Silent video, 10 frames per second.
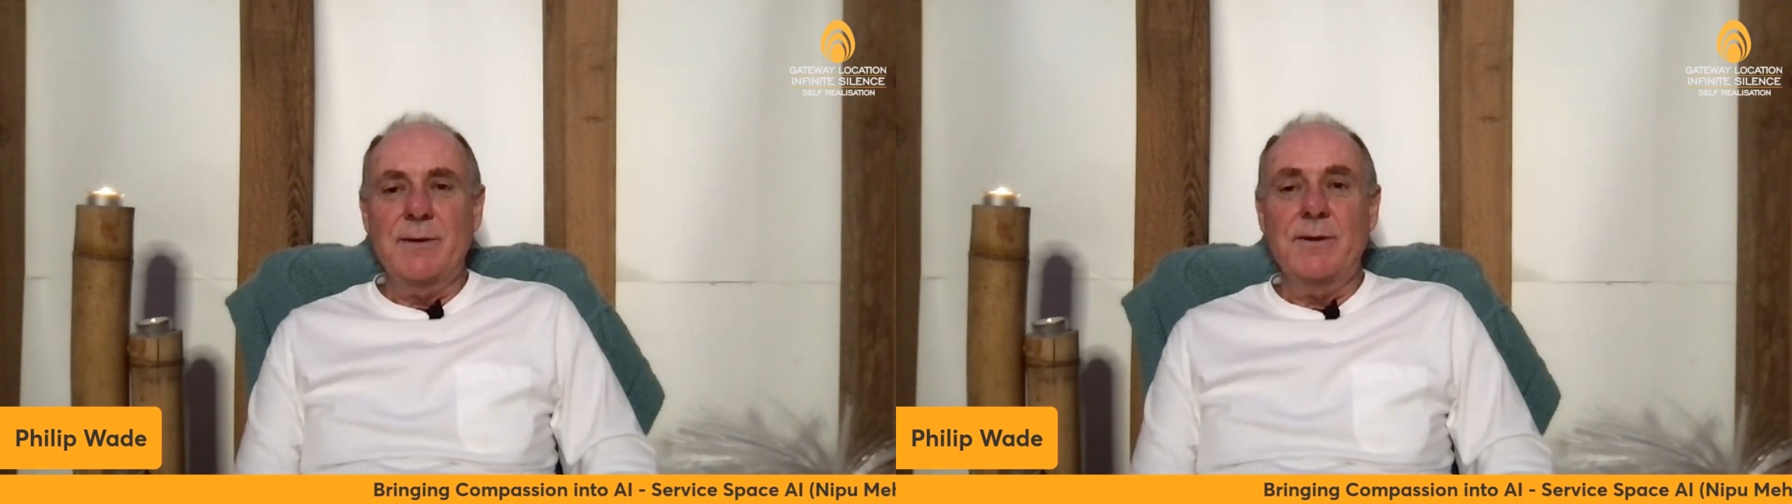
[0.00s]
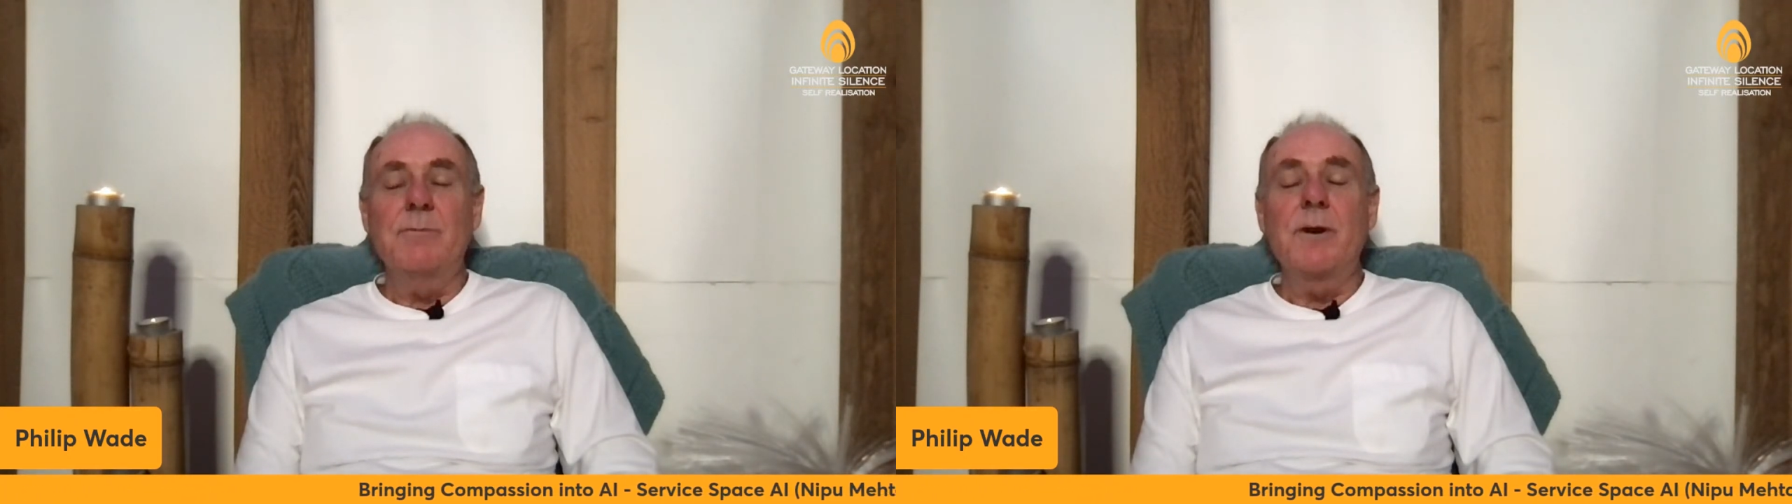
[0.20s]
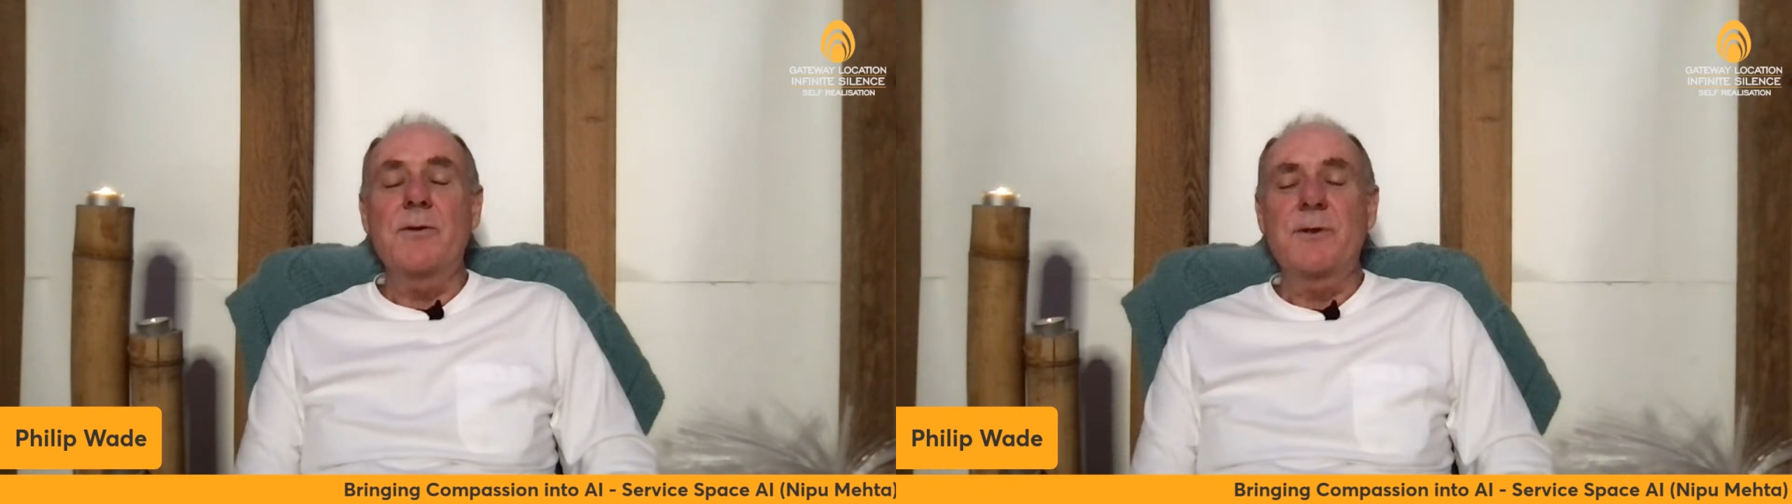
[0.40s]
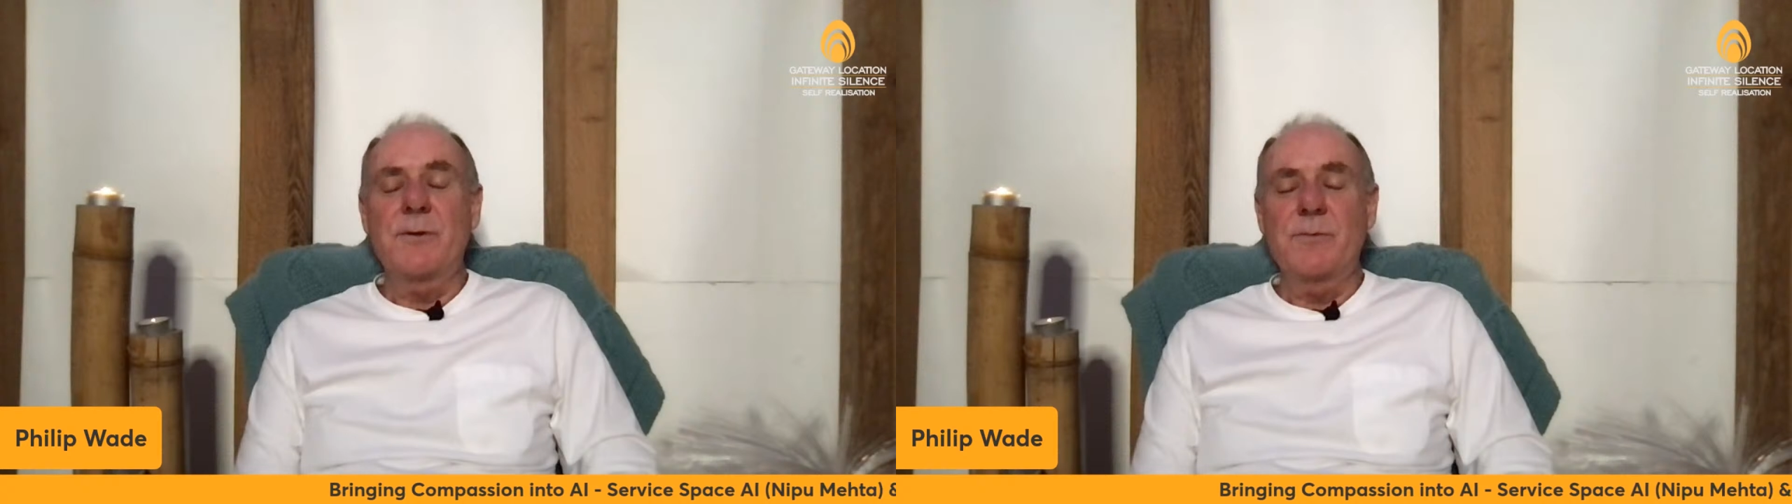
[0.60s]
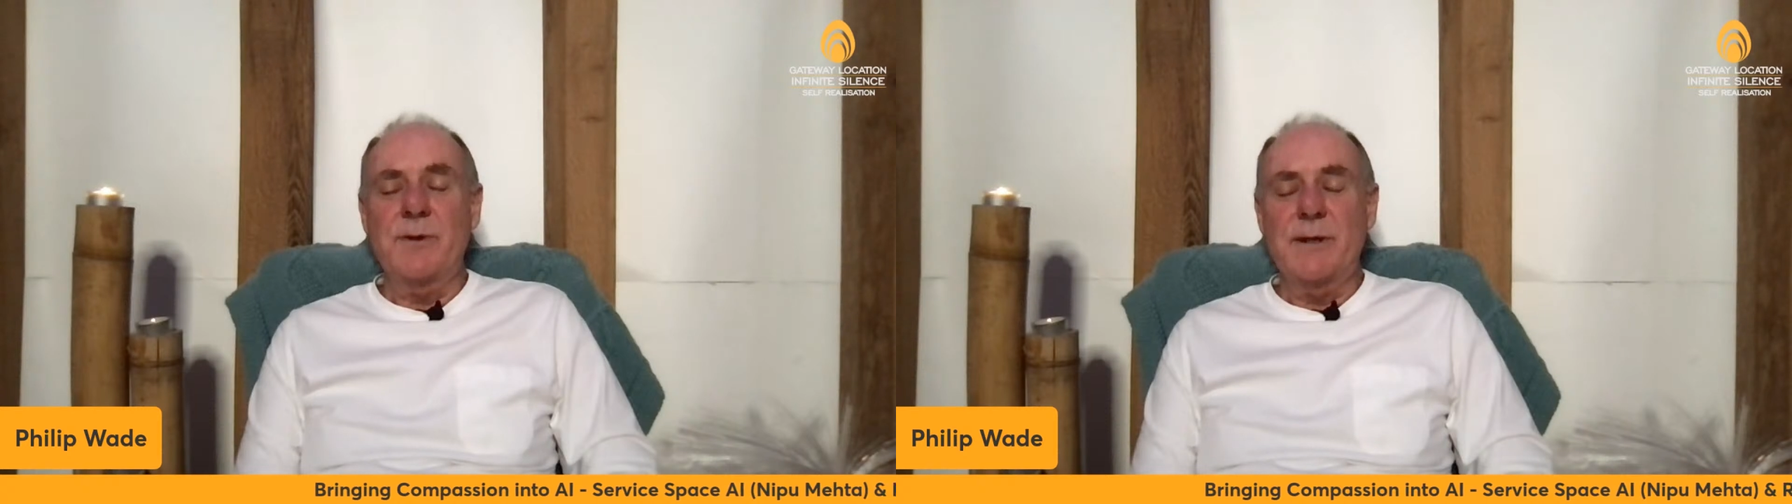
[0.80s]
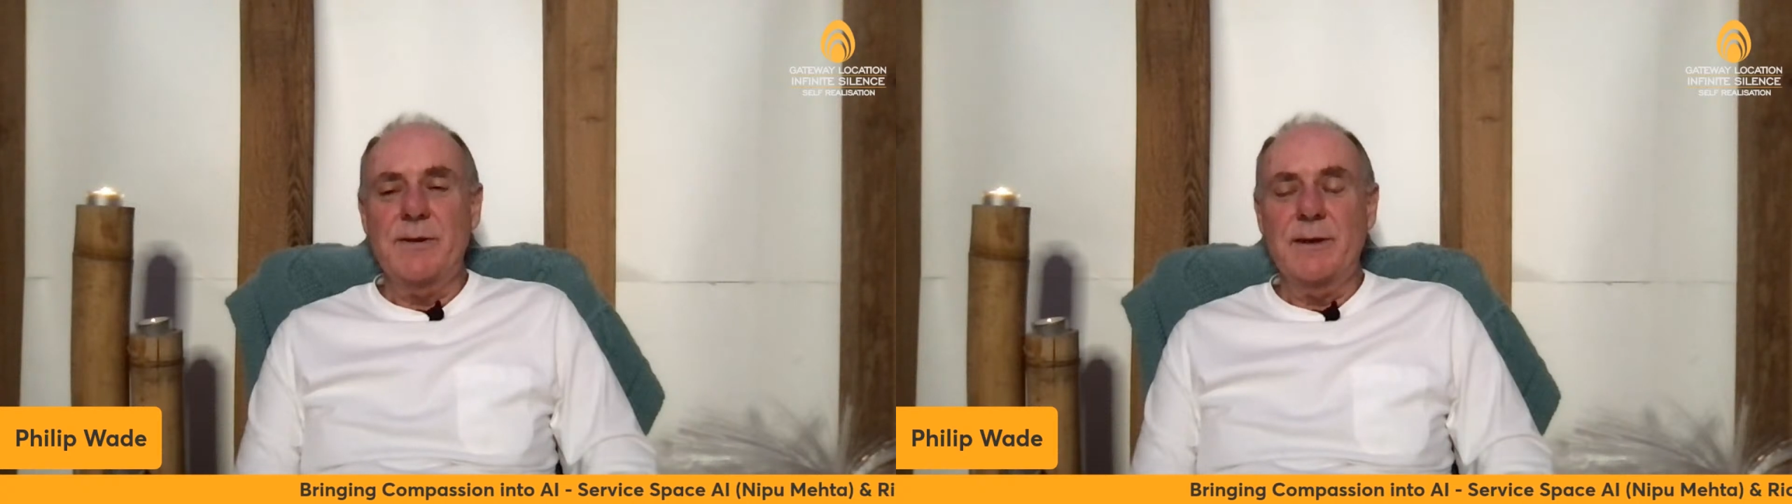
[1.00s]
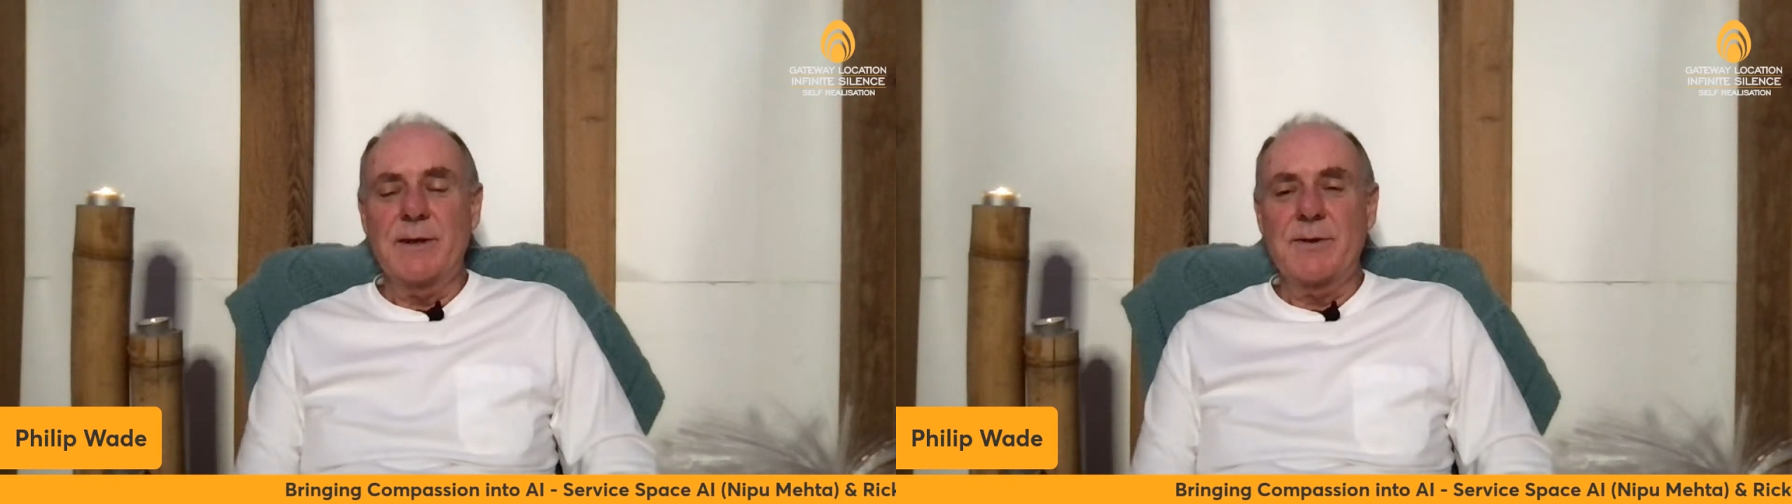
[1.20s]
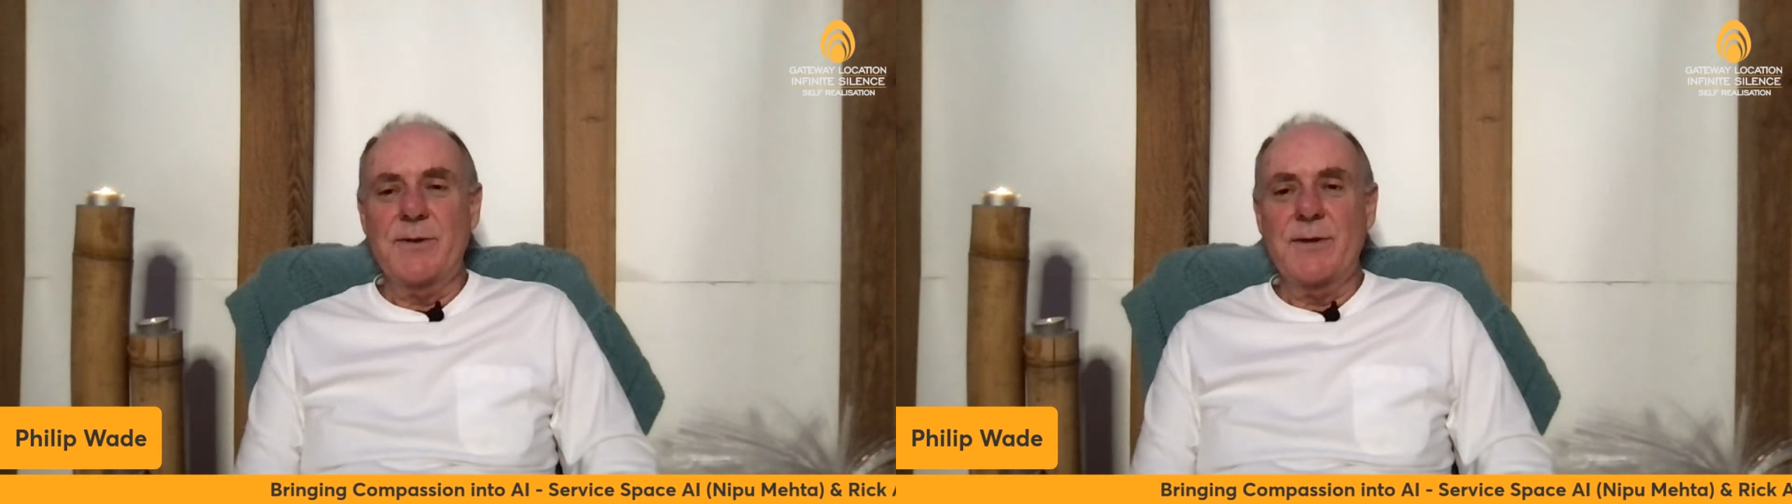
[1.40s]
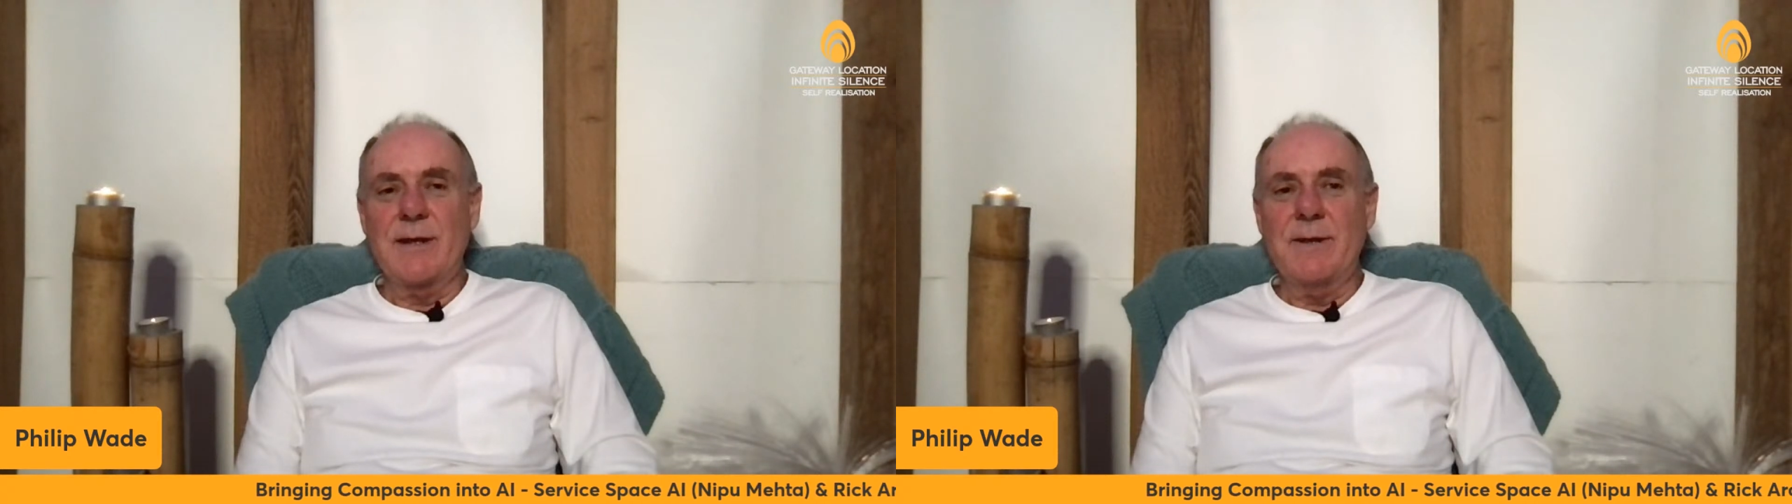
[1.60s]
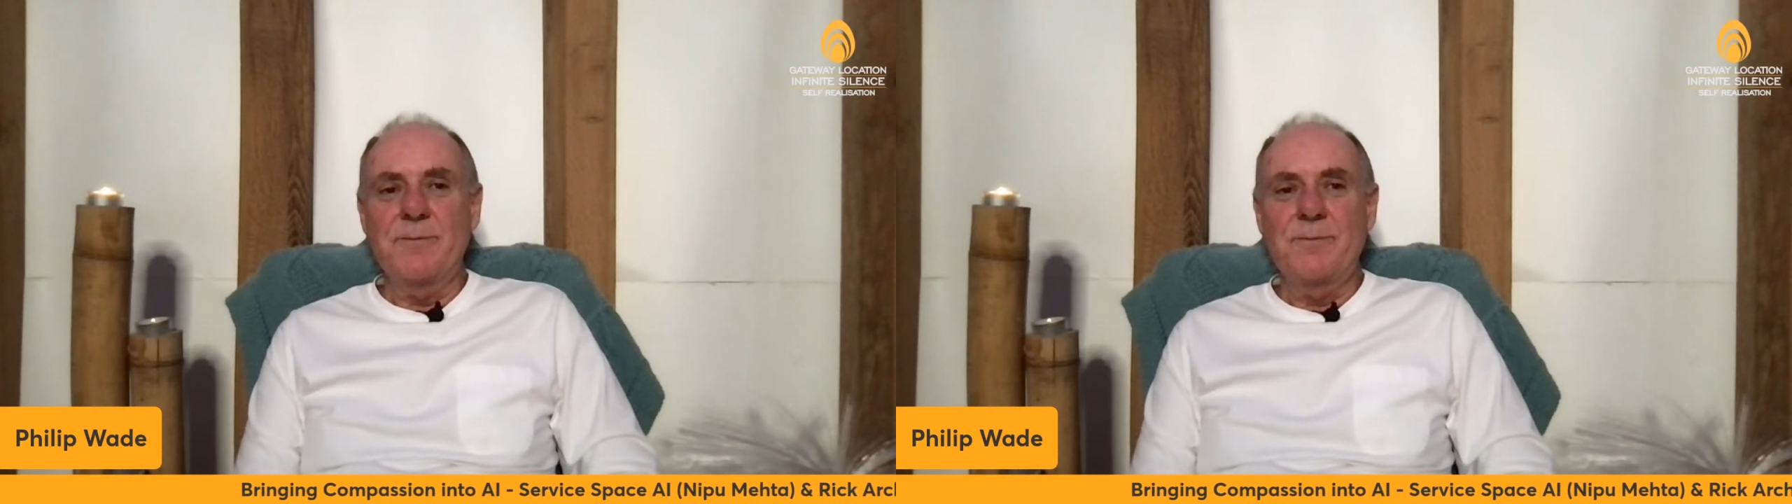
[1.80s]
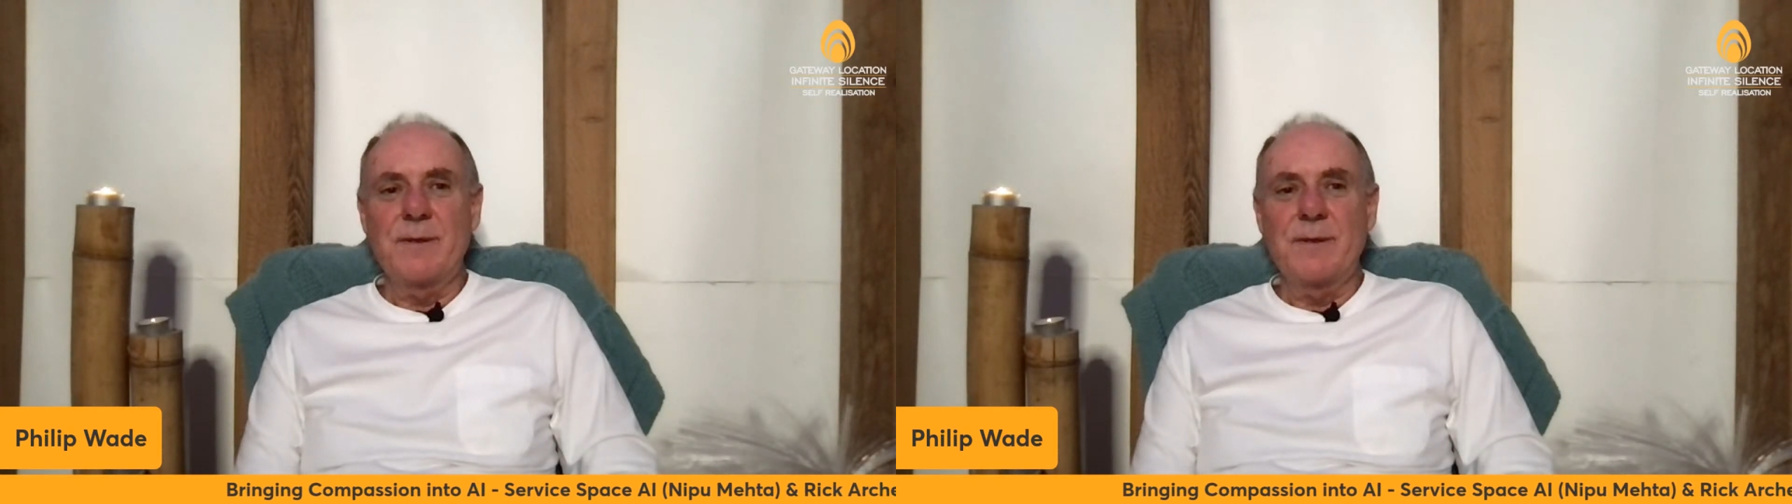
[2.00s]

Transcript: or most of the material, I should say,